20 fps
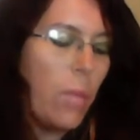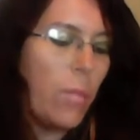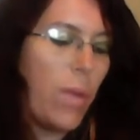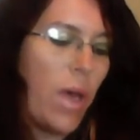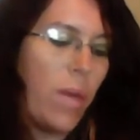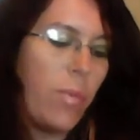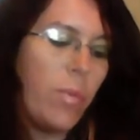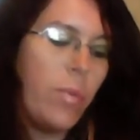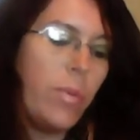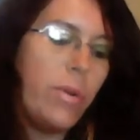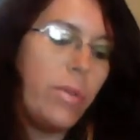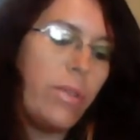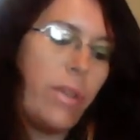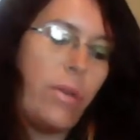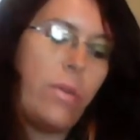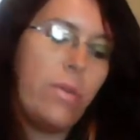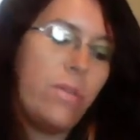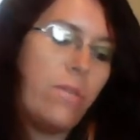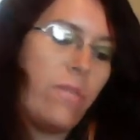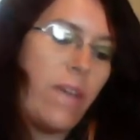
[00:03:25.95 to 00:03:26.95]
Papa
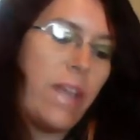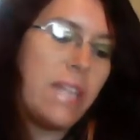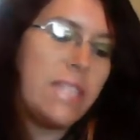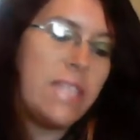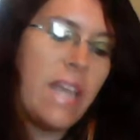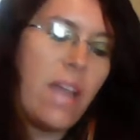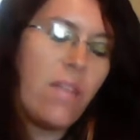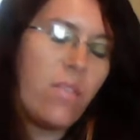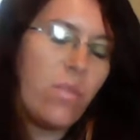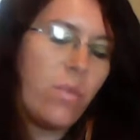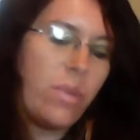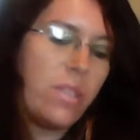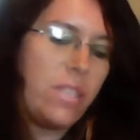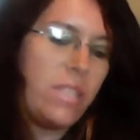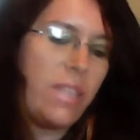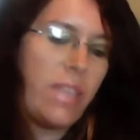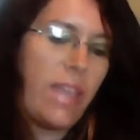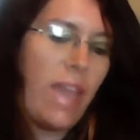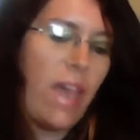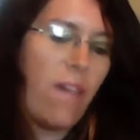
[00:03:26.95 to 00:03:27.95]
Berlot invites everyone
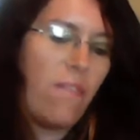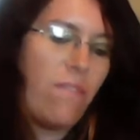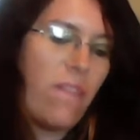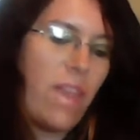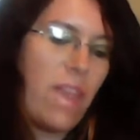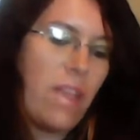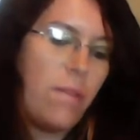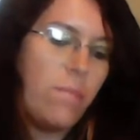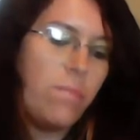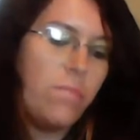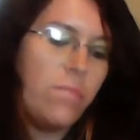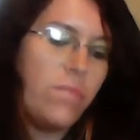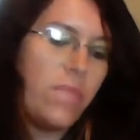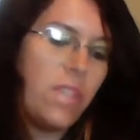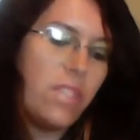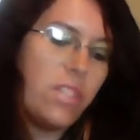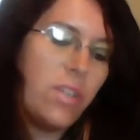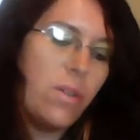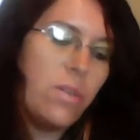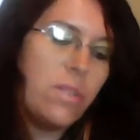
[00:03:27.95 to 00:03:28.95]
to the cafe.
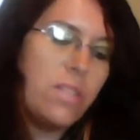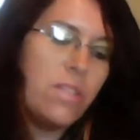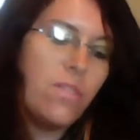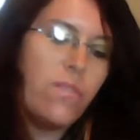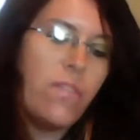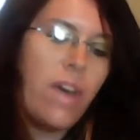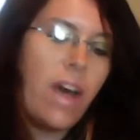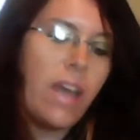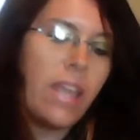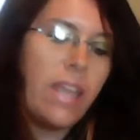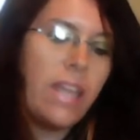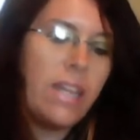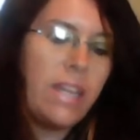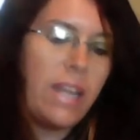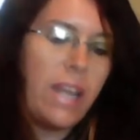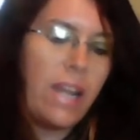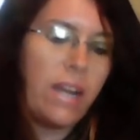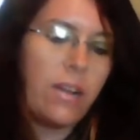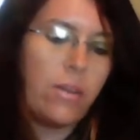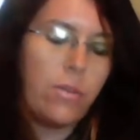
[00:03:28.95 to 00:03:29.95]
They toast the valiant
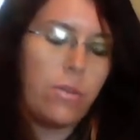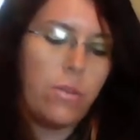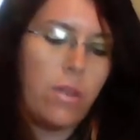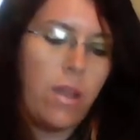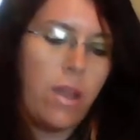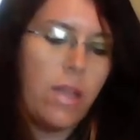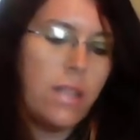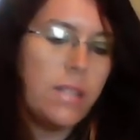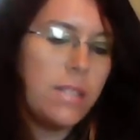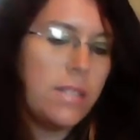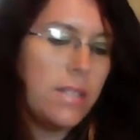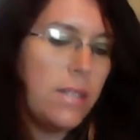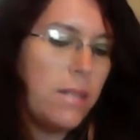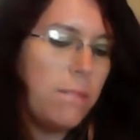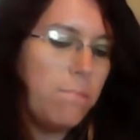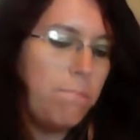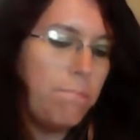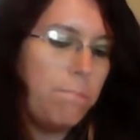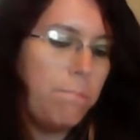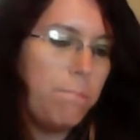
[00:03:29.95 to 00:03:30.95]
aeronaut.
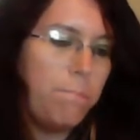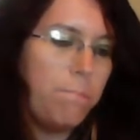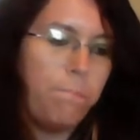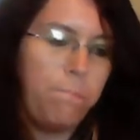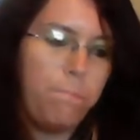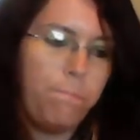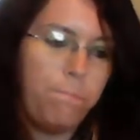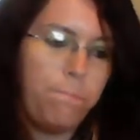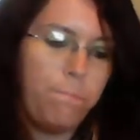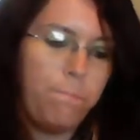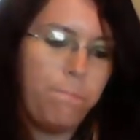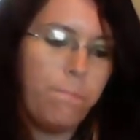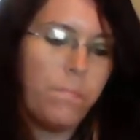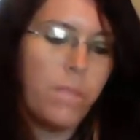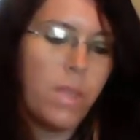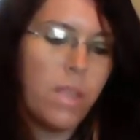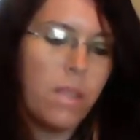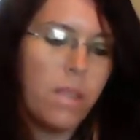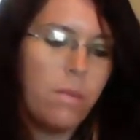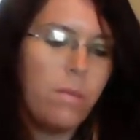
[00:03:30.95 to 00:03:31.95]
I'm
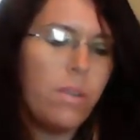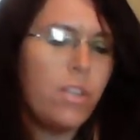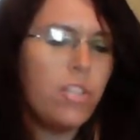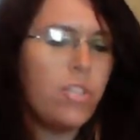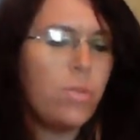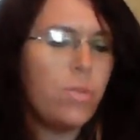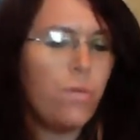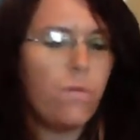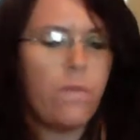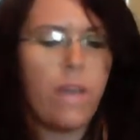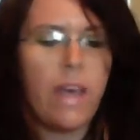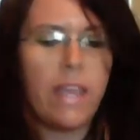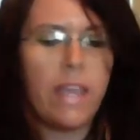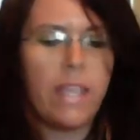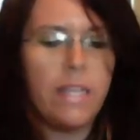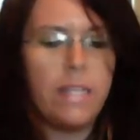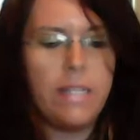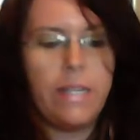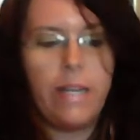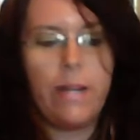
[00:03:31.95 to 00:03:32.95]
not sure what
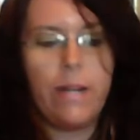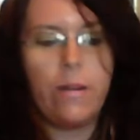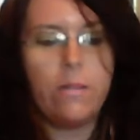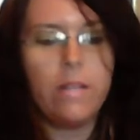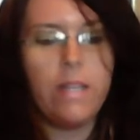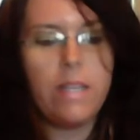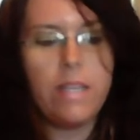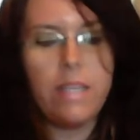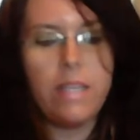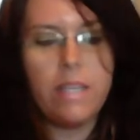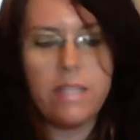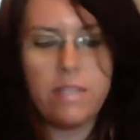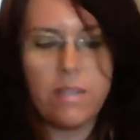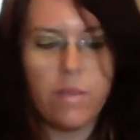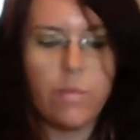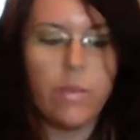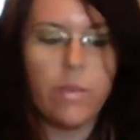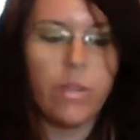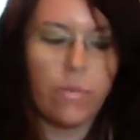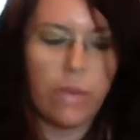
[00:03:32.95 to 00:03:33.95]
valiant and aeronaut is,
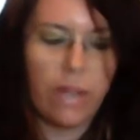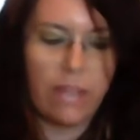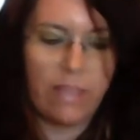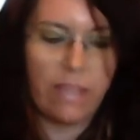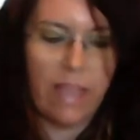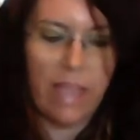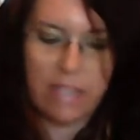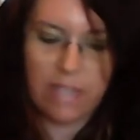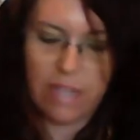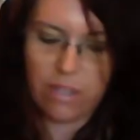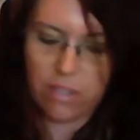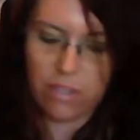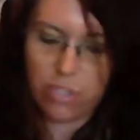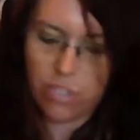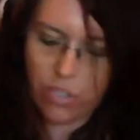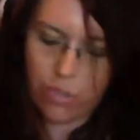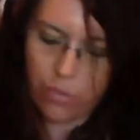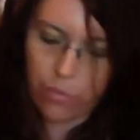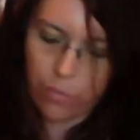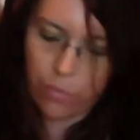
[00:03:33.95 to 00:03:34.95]
so I'm going to write that down
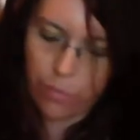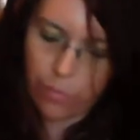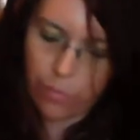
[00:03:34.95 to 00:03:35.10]
too.